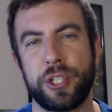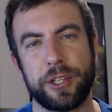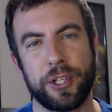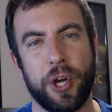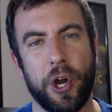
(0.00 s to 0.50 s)
check
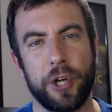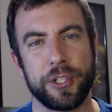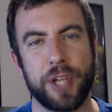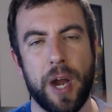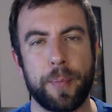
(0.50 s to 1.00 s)
the card in
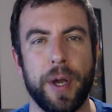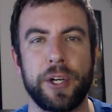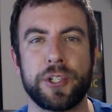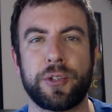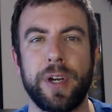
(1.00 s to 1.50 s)
the top right of
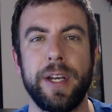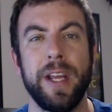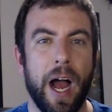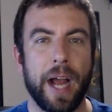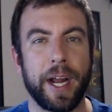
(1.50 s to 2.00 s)
your screen.
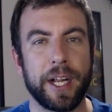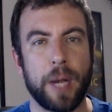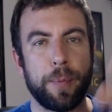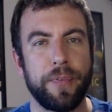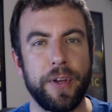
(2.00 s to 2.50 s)
I got a
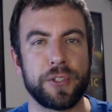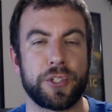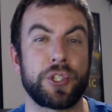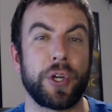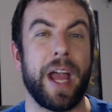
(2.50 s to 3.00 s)
couple videos to
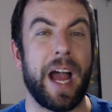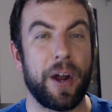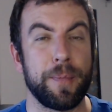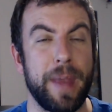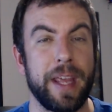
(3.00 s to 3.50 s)
show you how
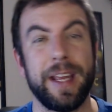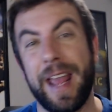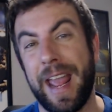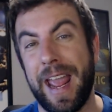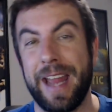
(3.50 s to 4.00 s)
to make
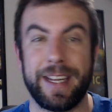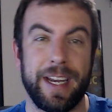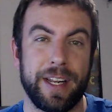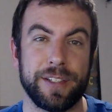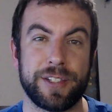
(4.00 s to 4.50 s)
it and get
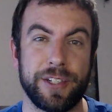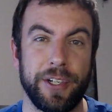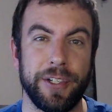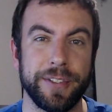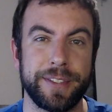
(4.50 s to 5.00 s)
it
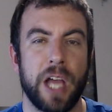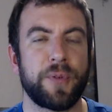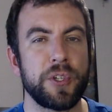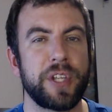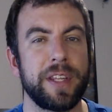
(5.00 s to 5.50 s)
installed. As
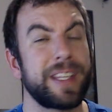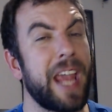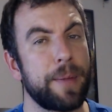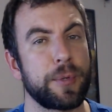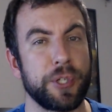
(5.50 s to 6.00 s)
far as getting the
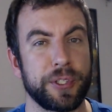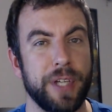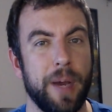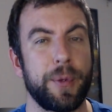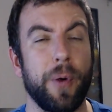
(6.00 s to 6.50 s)
cameras hooked
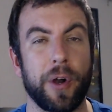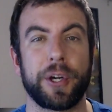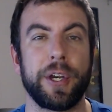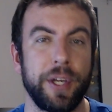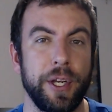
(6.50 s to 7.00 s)
up, you are
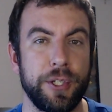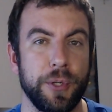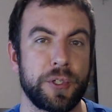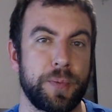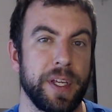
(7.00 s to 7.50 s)
going to need
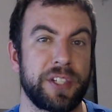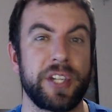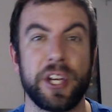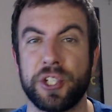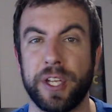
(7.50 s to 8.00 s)
USB
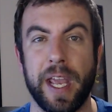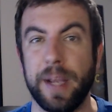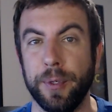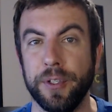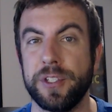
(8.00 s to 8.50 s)
extension
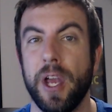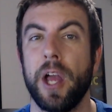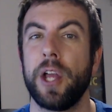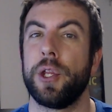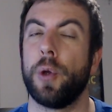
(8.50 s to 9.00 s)
cables
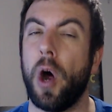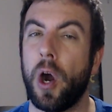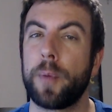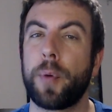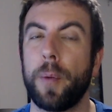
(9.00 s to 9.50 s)
you
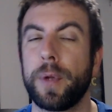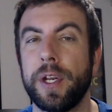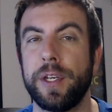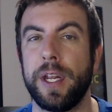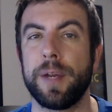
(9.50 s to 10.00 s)
are probably
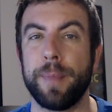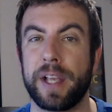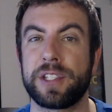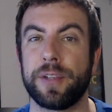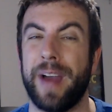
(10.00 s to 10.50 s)
going to need a
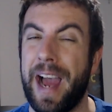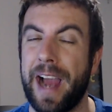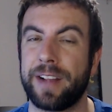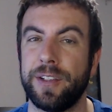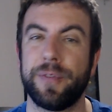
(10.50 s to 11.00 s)
mix of
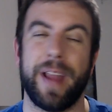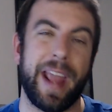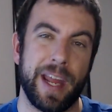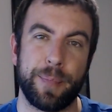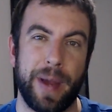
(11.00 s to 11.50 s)
active
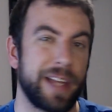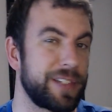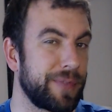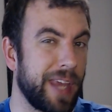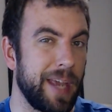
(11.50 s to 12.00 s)
and
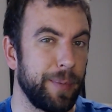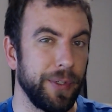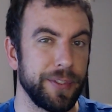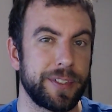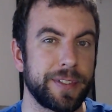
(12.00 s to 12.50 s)
passive
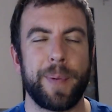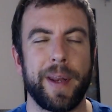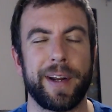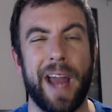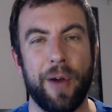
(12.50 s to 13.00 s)
cables. Depending
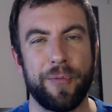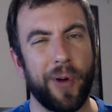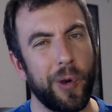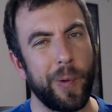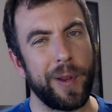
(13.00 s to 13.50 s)
on how
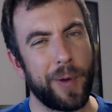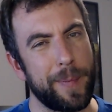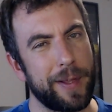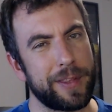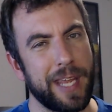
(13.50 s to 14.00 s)
far away you want to
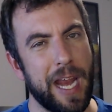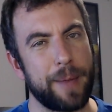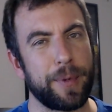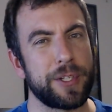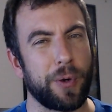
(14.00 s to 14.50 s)
mount the
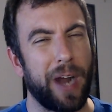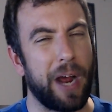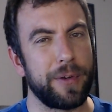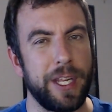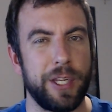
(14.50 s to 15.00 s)
cameras or how
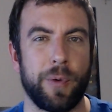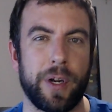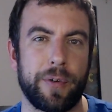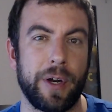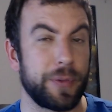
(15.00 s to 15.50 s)
neat you want
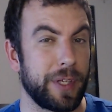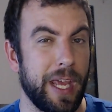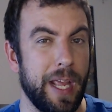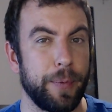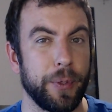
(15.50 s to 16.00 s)
to route the
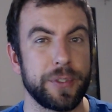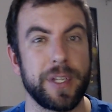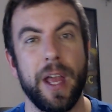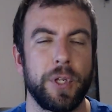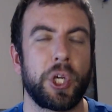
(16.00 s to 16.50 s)
cables,
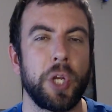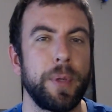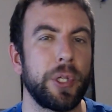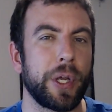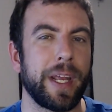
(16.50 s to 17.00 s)
you could
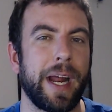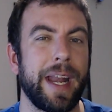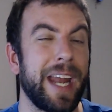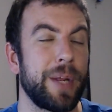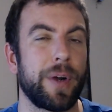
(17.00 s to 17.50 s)
be looking at
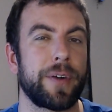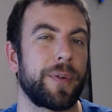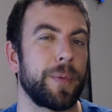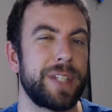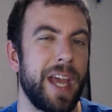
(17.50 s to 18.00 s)
anywhere
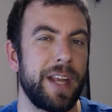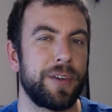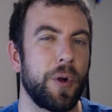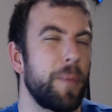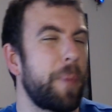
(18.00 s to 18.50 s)
from 10
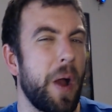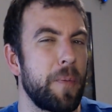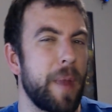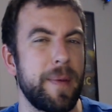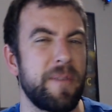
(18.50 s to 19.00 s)
to about
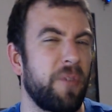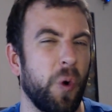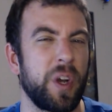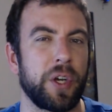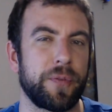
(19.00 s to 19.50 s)
maybe
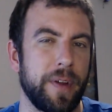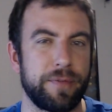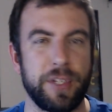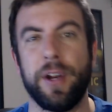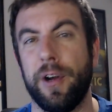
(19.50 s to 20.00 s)
40 or
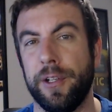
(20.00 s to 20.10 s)
$50.